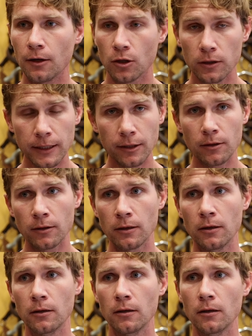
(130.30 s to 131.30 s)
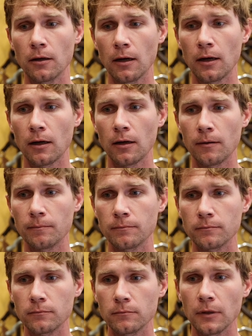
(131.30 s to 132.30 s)
clear
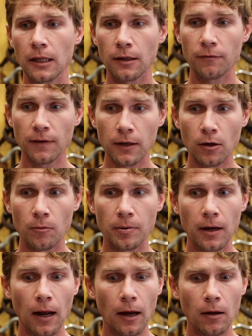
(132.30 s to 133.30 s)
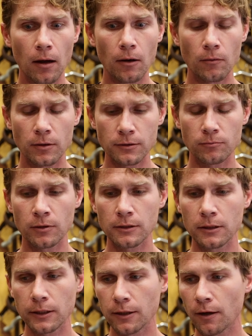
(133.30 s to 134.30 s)
in the video, but I
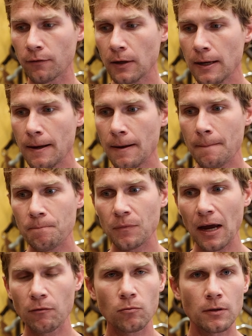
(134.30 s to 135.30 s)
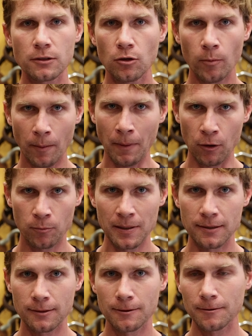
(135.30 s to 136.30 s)
wasn't clear enough. Everyone wants to know about
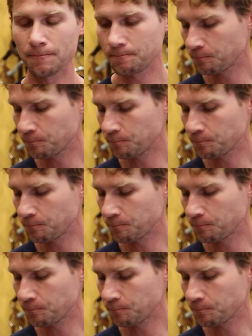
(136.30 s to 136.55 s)
mouthpieces.